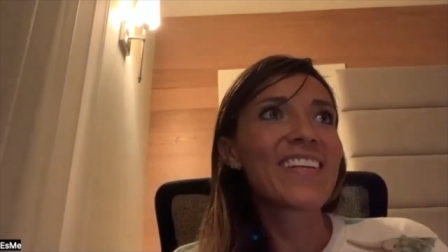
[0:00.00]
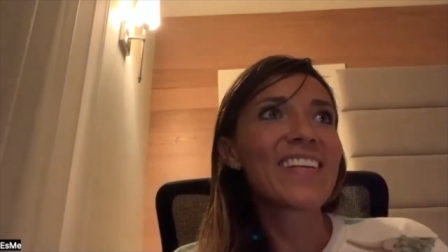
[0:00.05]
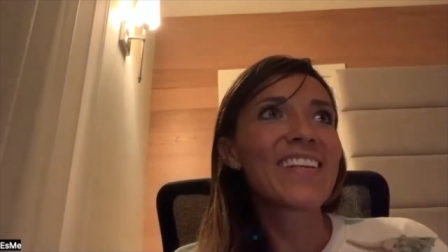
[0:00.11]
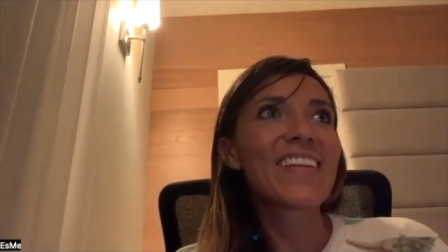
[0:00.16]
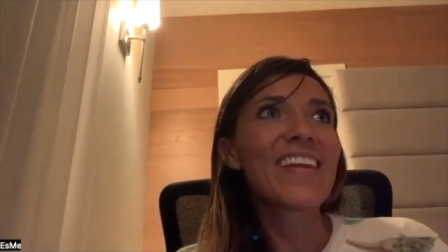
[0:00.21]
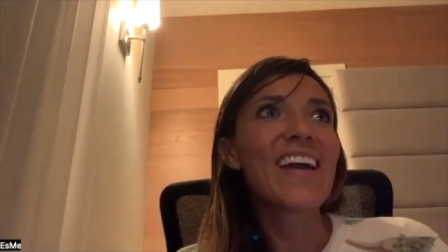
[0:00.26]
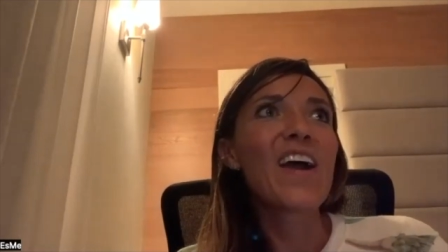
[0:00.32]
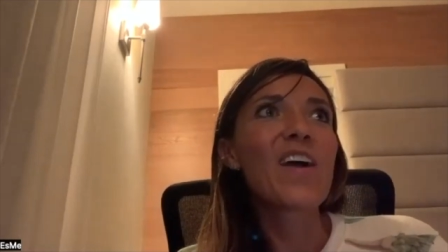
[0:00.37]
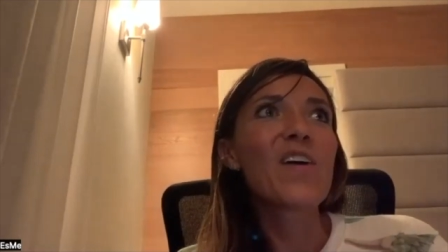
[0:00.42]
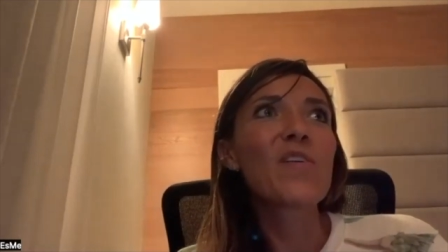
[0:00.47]

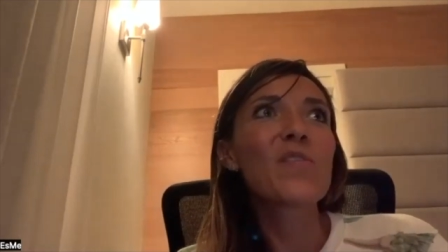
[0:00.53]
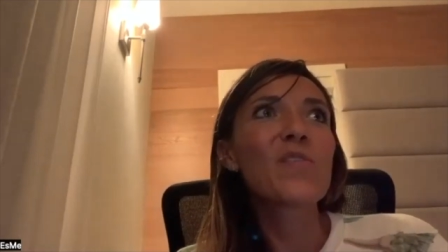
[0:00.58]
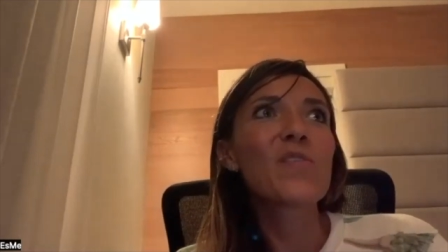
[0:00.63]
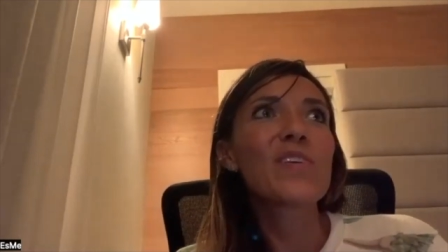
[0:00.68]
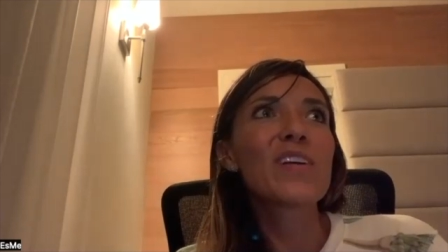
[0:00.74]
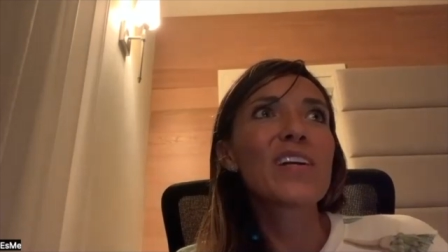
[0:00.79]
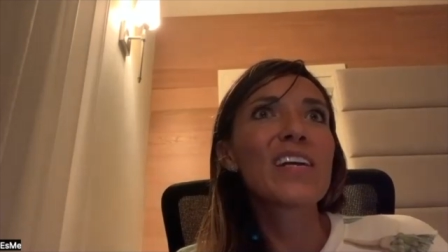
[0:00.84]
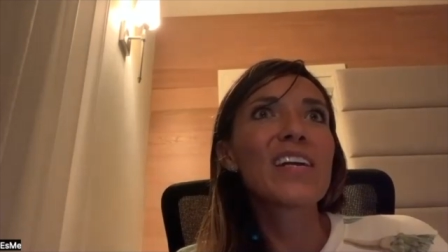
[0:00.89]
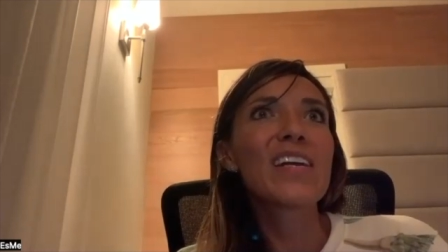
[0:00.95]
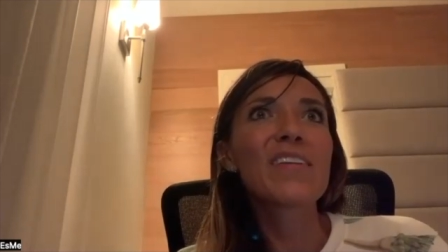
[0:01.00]

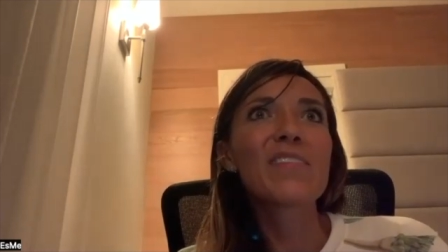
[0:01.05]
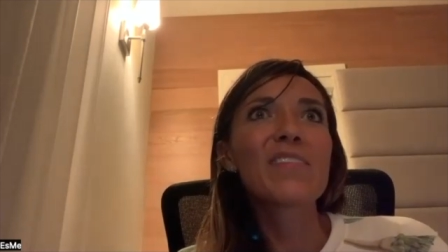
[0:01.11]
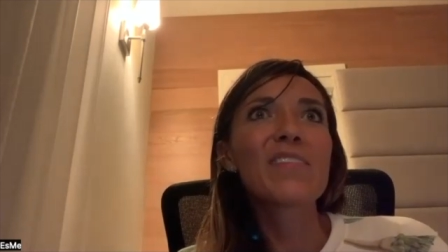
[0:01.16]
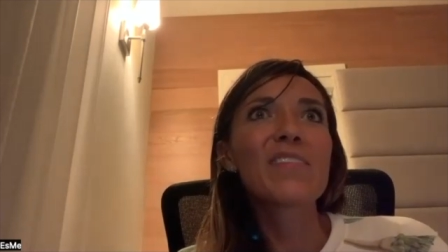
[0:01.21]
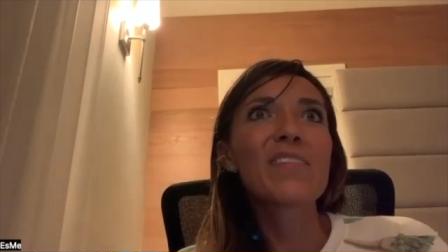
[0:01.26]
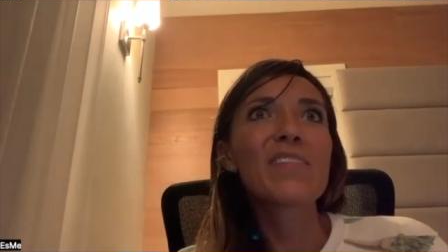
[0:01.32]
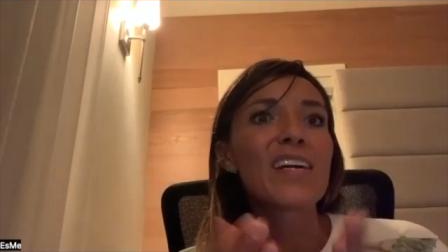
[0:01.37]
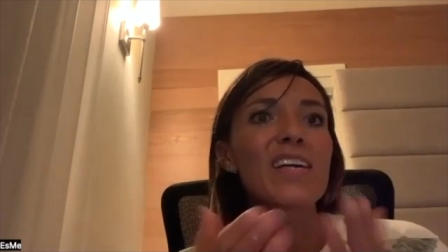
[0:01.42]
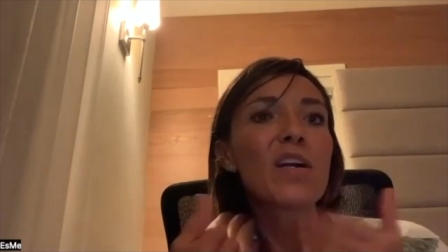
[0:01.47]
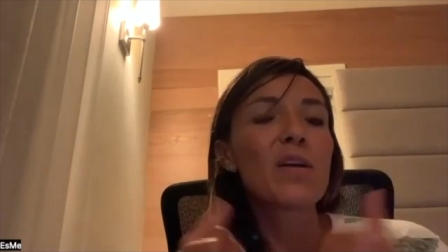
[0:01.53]
now
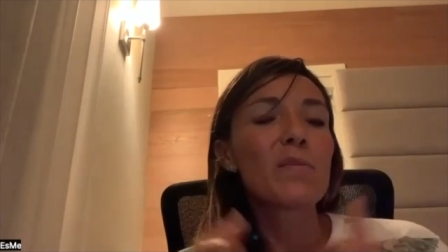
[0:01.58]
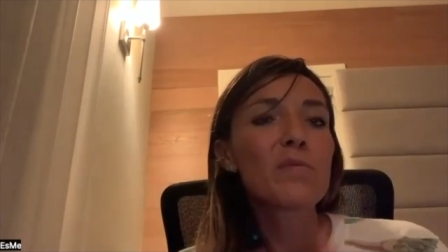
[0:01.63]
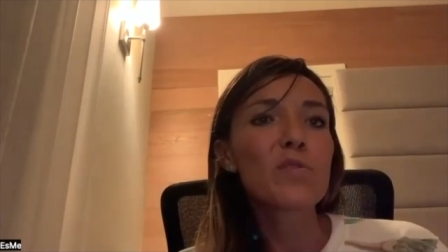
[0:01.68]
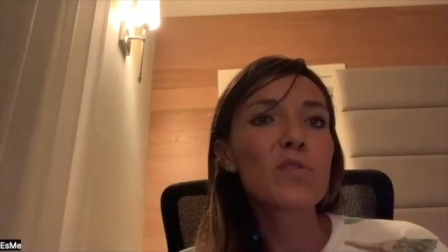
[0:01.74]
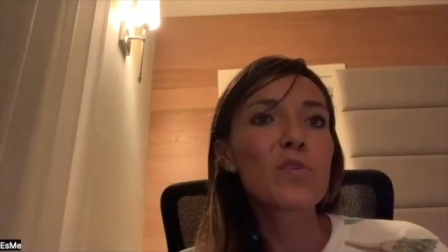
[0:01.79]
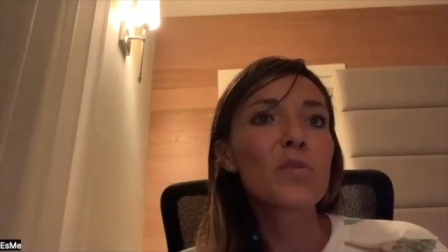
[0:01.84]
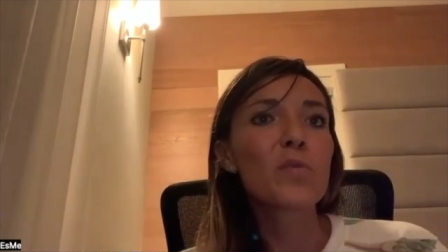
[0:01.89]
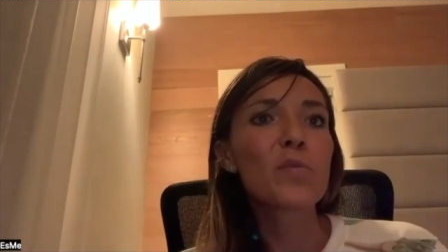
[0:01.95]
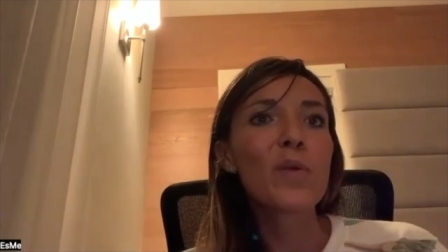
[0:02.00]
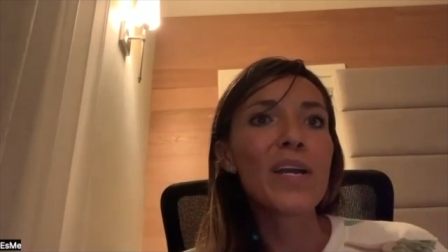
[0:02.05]
everything that
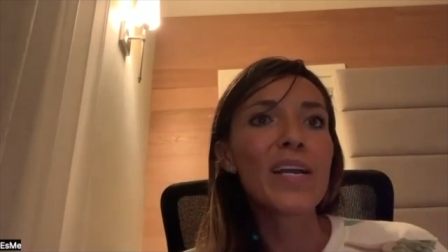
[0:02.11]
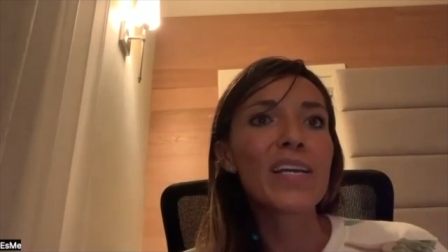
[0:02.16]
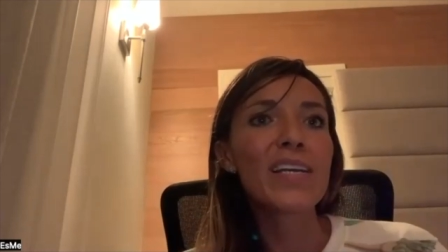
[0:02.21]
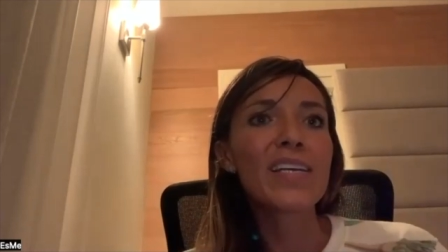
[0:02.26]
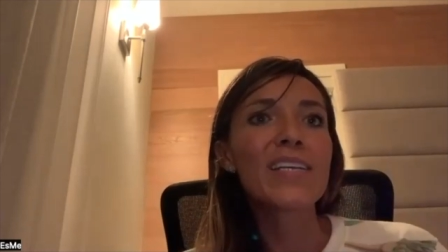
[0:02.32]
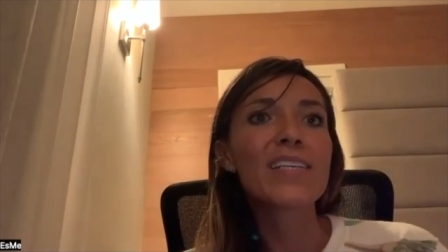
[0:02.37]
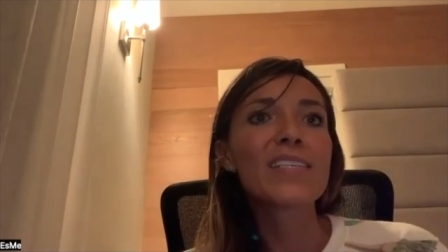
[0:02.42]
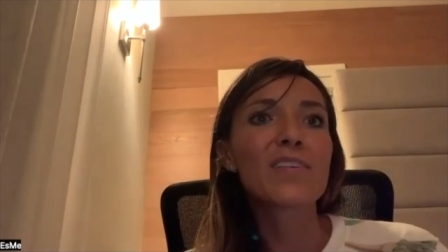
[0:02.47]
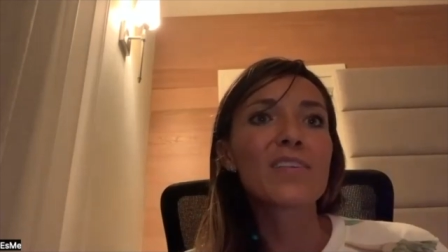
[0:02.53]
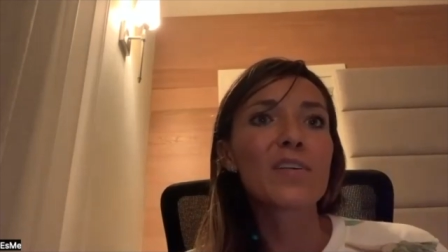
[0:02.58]
comes your
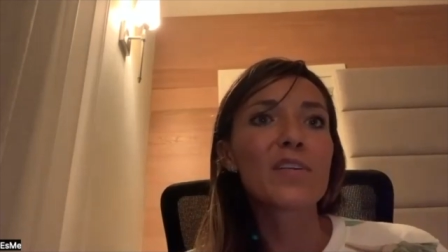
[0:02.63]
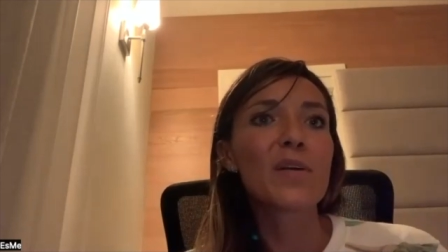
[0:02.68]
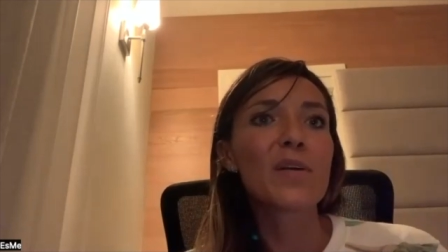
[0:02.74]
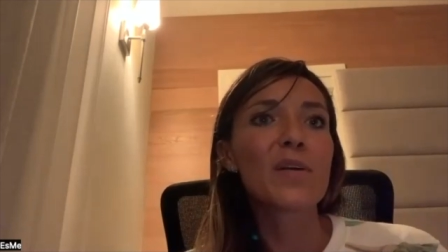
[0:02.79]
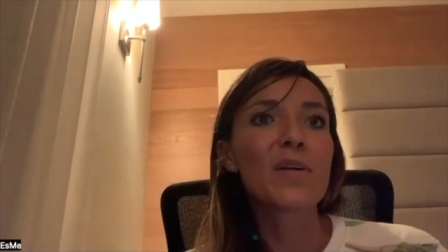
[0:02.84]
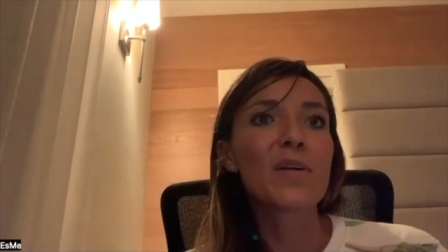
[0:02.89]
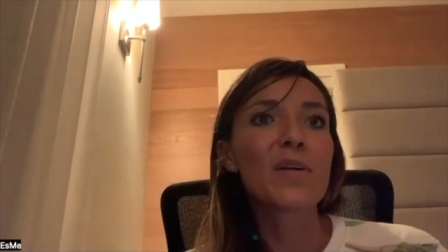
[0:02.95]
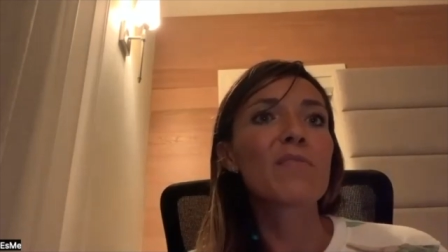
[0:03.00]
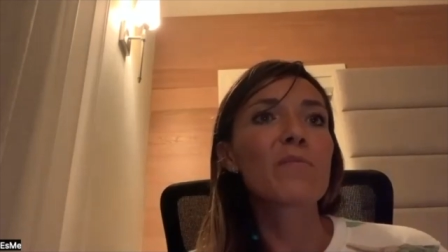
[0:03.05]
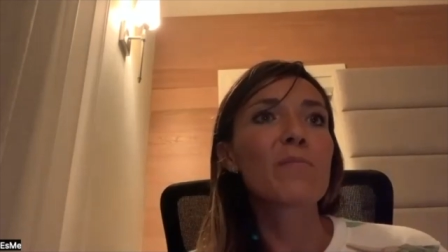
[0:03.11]
way is going to
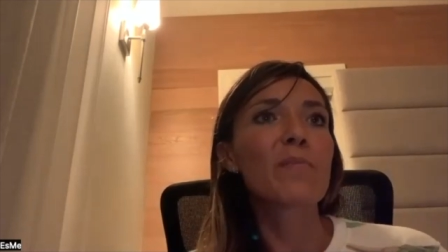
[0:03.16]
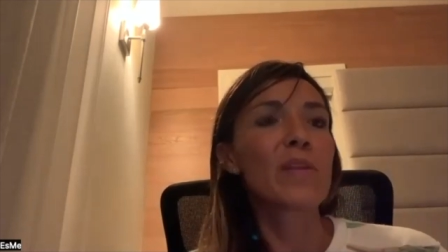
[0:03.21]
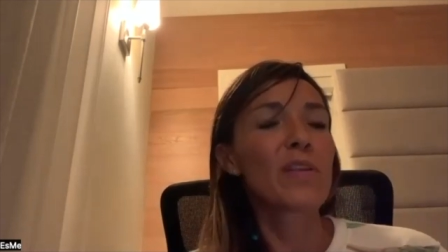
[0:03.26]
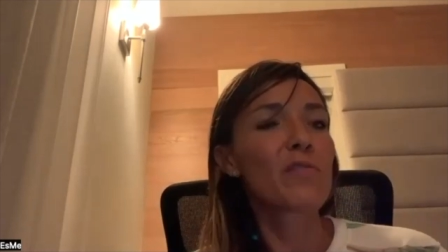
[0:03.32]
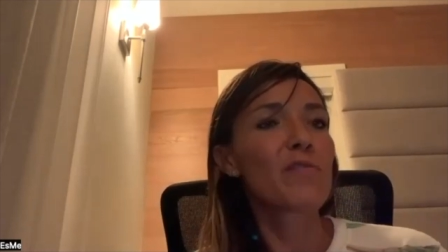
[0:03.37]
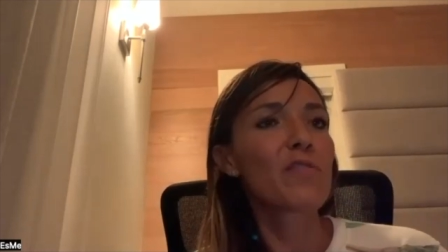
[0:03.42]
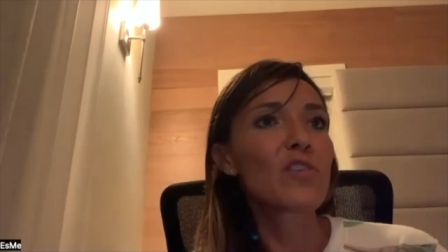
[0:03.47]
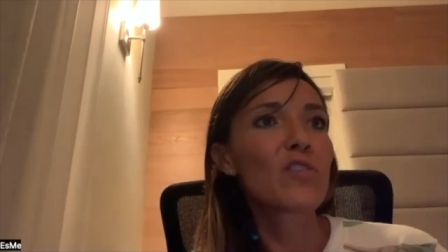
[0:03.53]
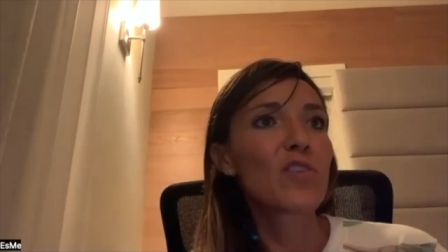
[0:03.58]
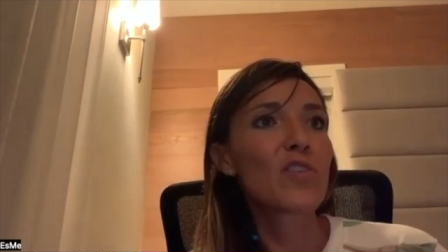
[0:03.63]
be
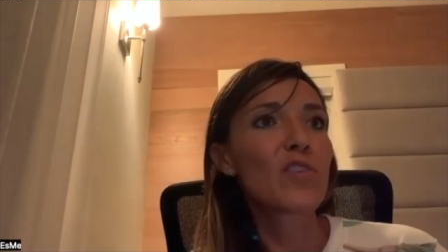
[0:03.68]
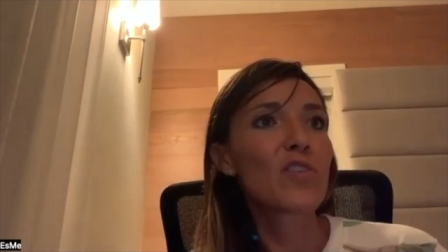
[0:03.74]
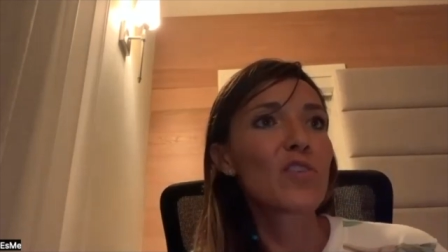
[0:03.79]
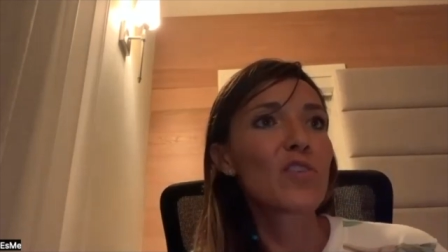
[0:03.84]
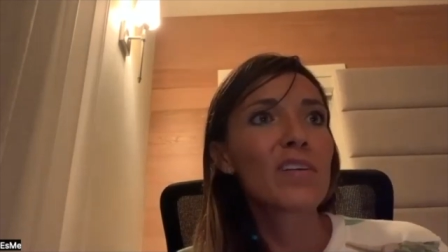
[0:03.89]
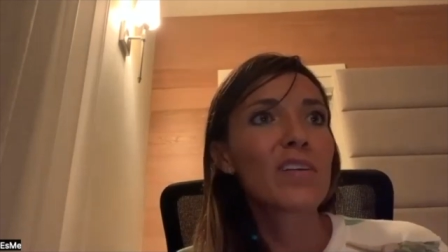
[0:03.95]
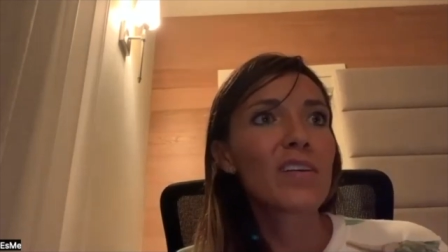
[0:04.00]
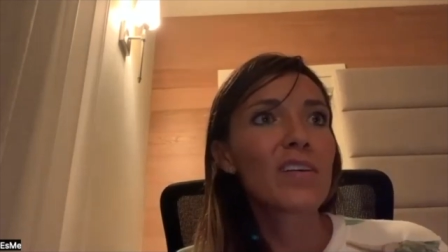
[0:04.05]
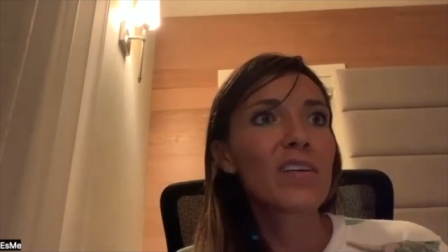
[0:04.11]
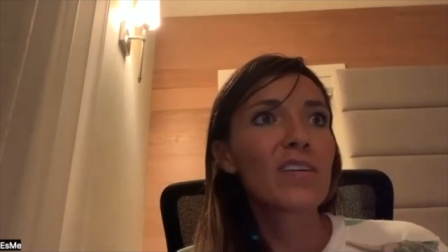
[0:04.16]
beneficial